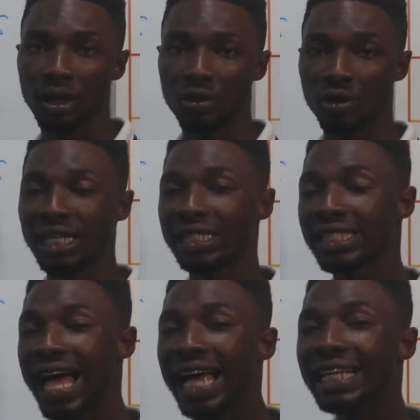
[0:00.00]
So they
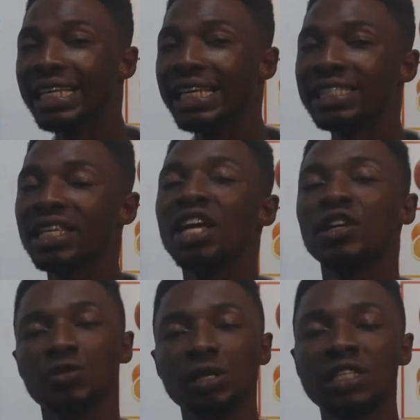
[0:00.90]
signed this
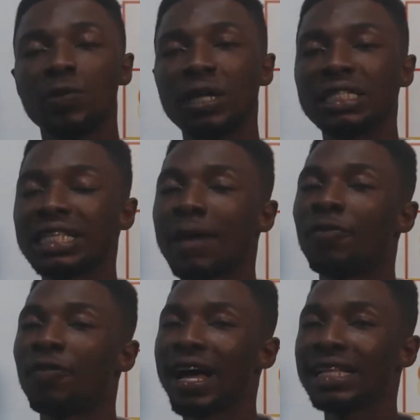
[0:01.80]
treaty with some
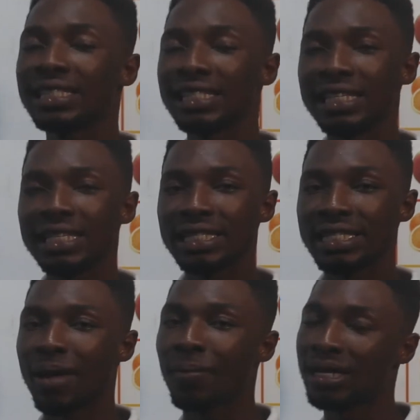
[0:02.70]
Fantis,
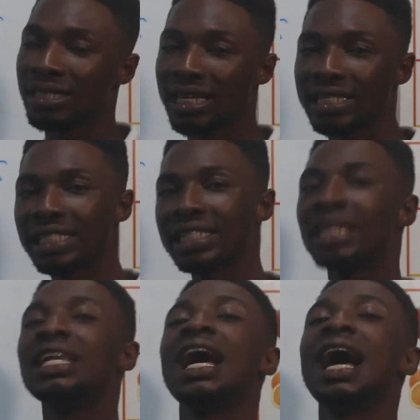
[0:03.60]
some Ashantis, and
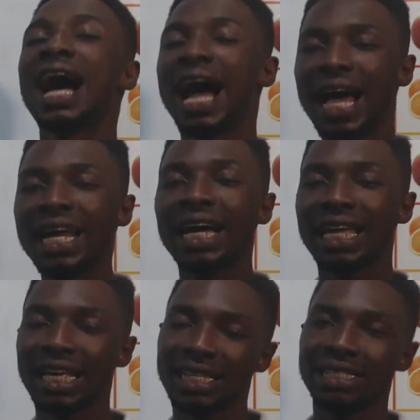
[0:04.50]
other
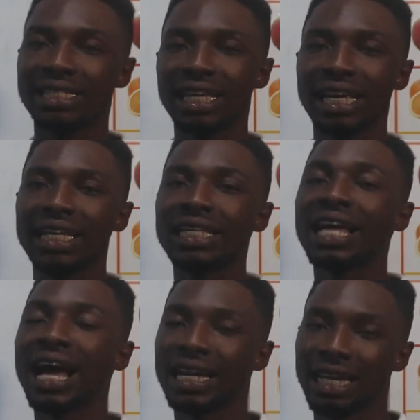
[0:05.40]
kings in
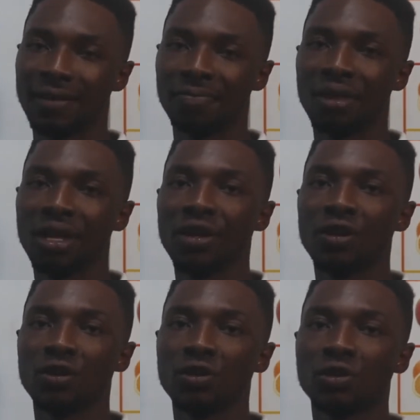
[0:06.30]
Ghana
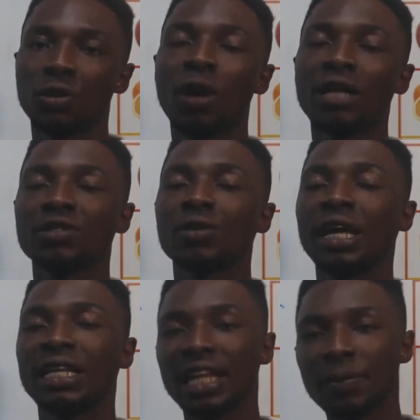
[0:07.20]
so as to
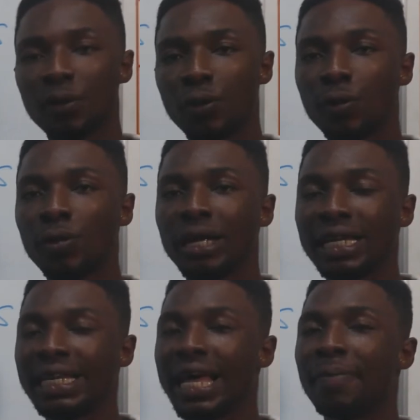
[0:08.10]
enable
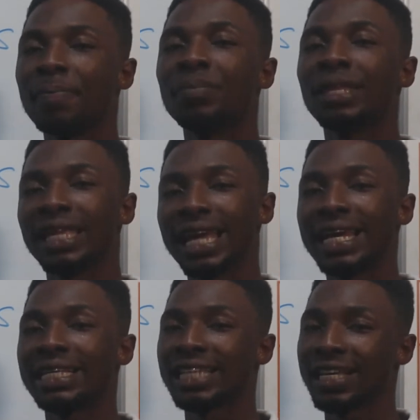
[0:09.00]
them get
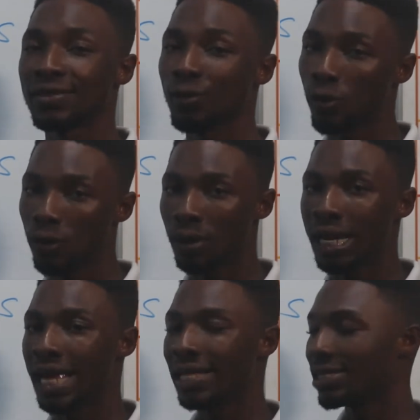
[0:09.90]
a chance to
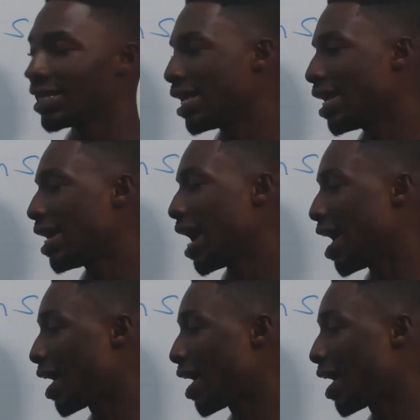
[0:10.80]
colonize our